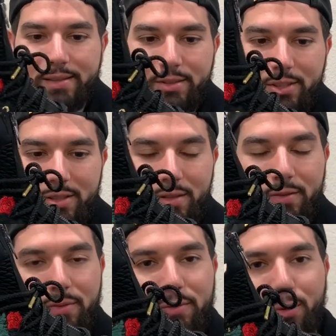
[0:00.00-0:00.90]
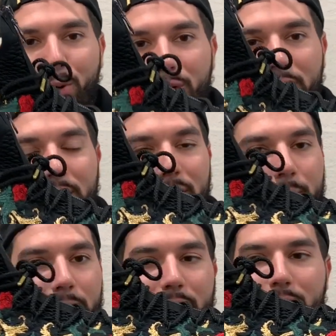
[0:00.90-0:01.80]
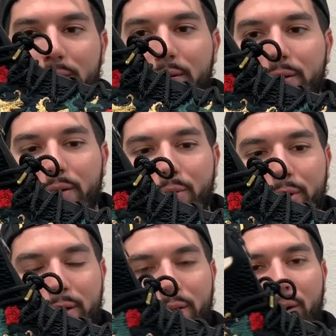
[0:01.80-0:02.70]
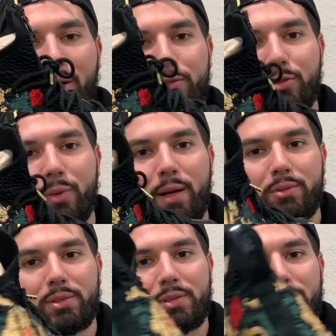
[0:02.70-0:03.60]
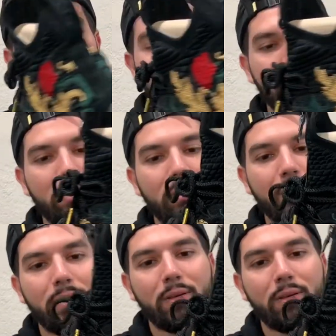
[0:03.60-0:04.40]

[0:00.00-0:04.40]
just a floral upper going all throughout the sneaker.